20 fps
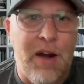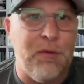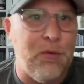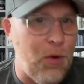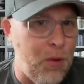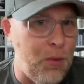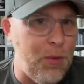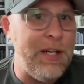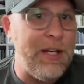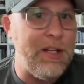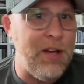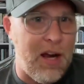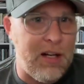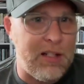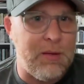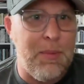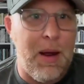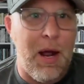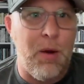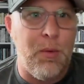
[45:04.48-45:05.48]
what we talked
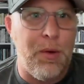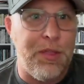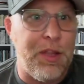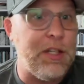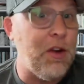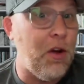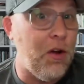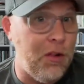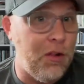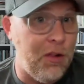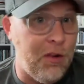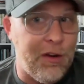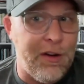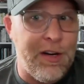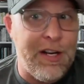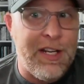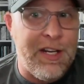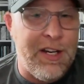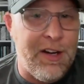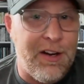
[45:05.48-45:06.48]
about with adult
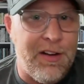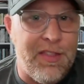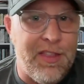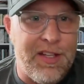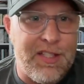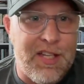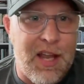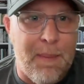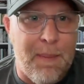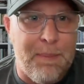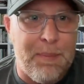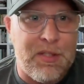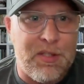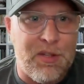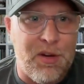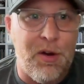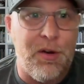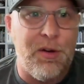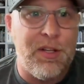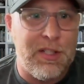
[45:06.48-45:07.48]
learning here in this
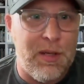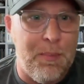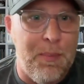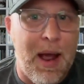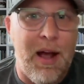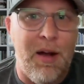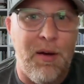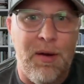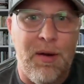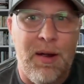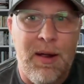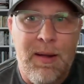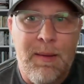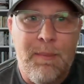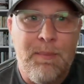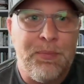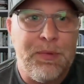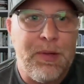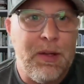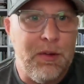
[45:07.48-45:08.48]
episode is about
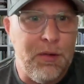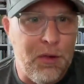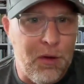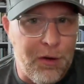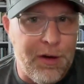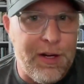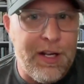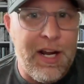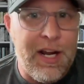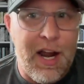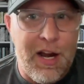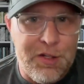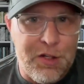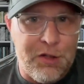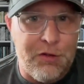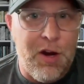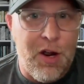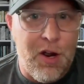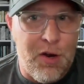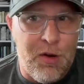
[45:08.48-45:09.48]
learning on
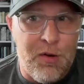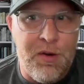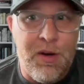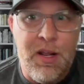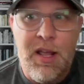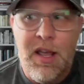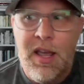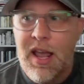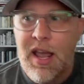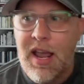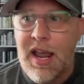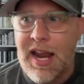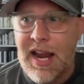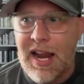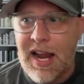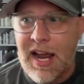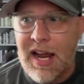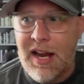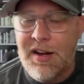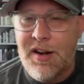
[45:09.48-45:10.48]
your own.
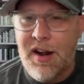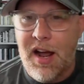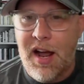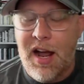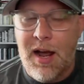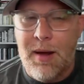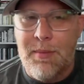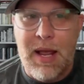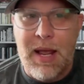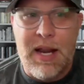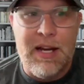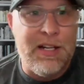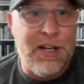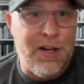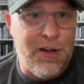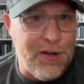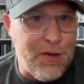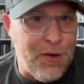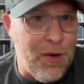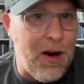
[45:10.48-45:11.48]
And here
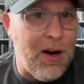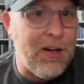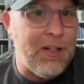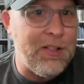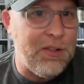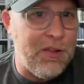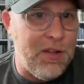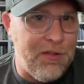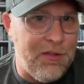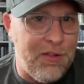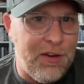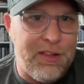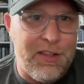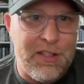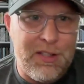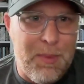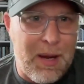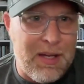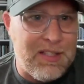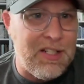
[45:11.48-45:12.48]
you are delivering this
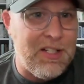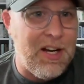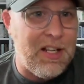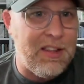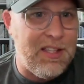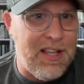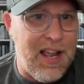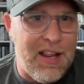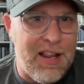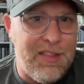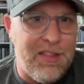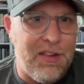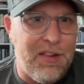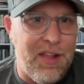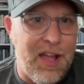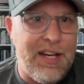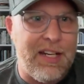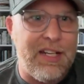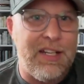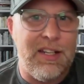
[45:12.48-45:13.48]
message at the end that,
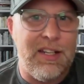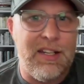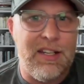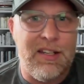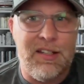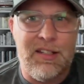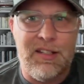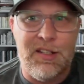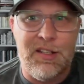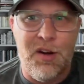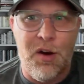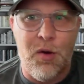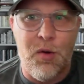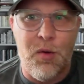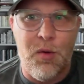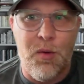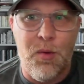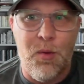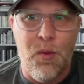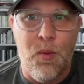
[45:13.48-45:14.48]
like,
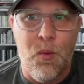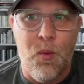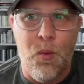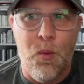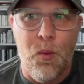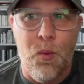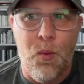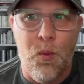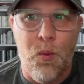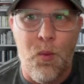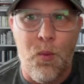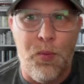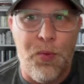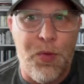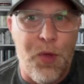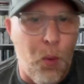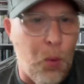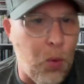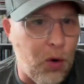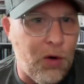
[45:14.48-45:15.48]
the
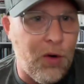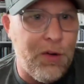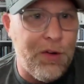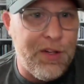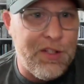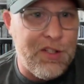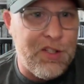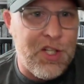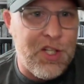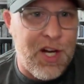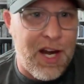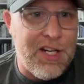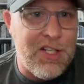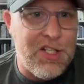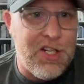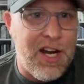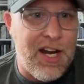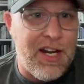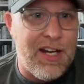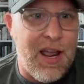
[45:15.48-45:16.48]
world is
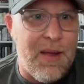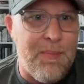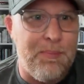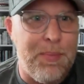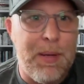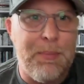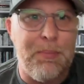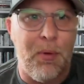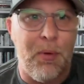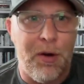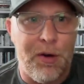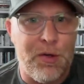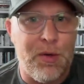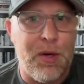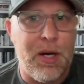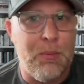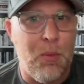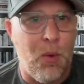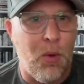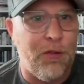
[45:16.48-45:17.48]
changing and people are
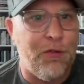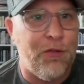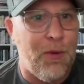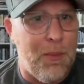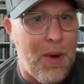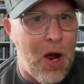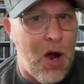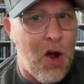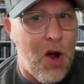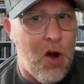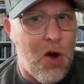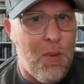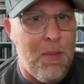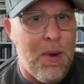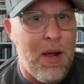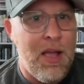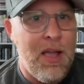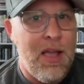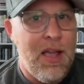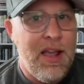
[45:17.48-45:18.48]
doing more from home.
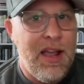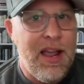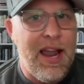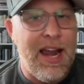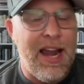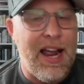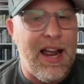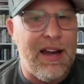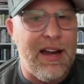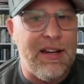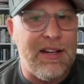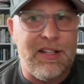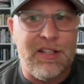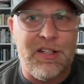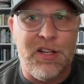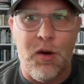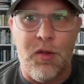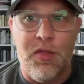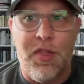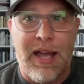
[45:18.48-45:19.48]
And
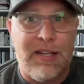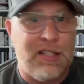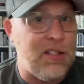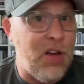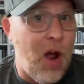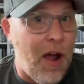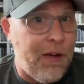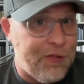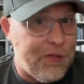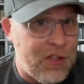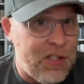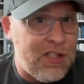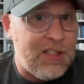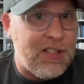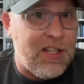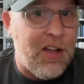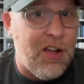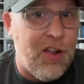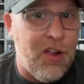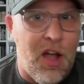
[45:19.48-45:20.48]
that soft
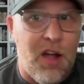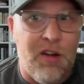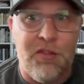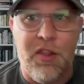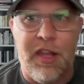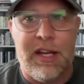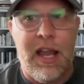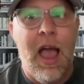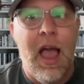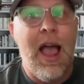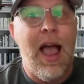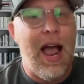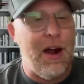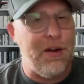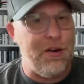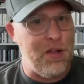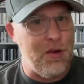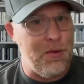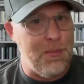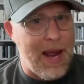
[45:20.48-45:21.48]
skill of, like, how do
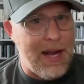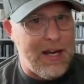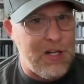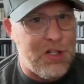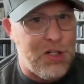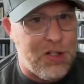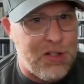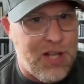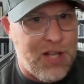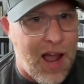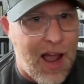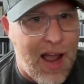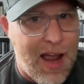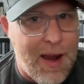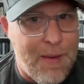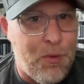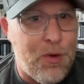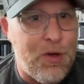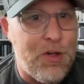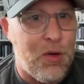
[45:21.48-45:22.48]
you manage your
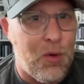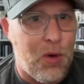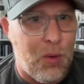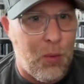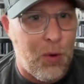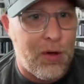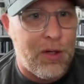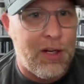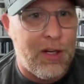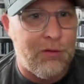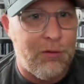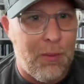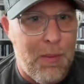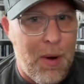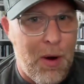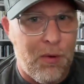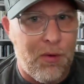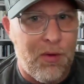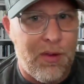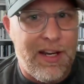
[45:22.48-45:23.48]
time when you are working
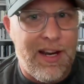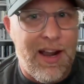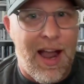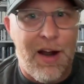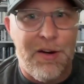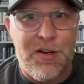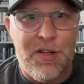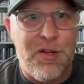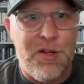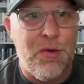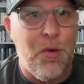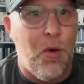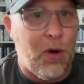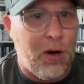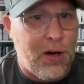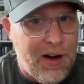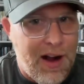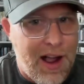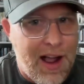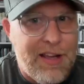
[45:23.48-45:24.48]
remotely? How do you
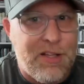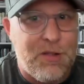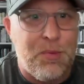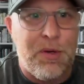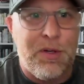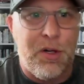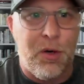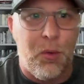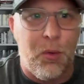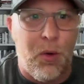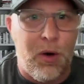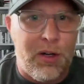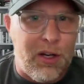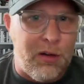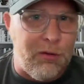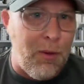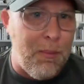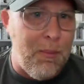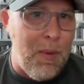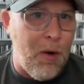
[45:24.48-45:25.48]
organize when you're working
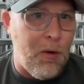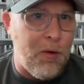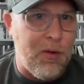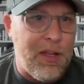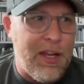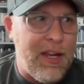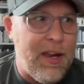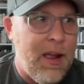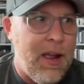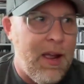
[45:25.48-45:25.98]
remotely?